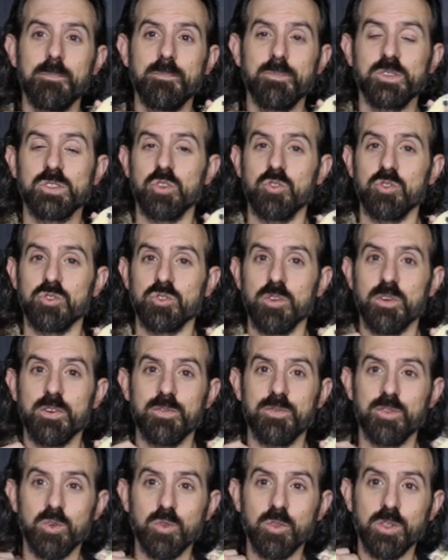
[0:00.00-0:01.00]
So there's only a
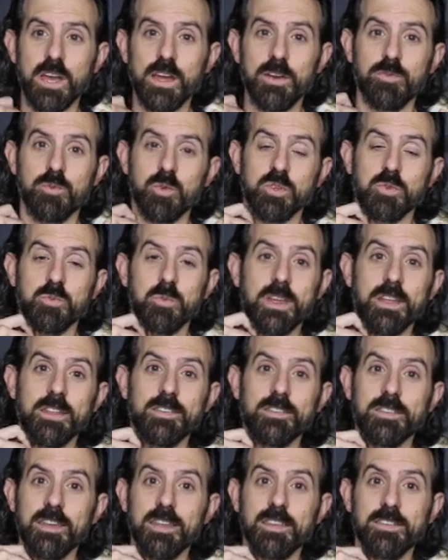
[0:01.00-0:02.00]
few left, which
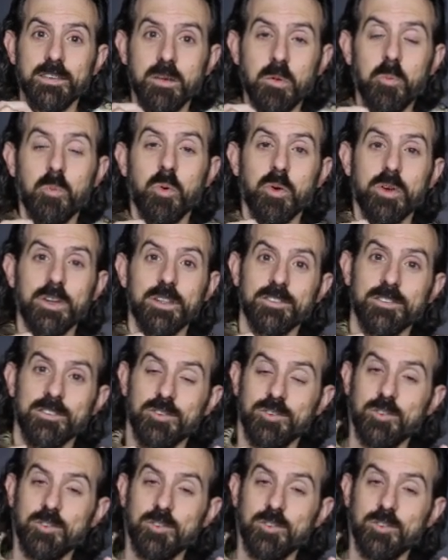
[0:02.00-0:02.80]
means at some point,